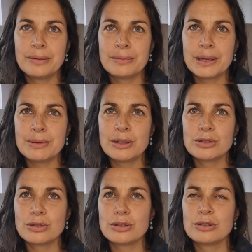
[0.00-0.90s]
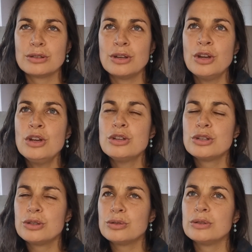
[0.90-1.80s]
maybe a certain
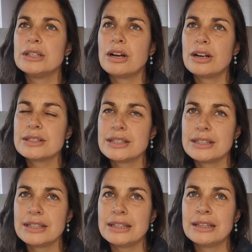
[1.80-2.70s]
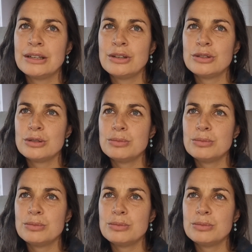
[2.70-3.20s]
curiosity to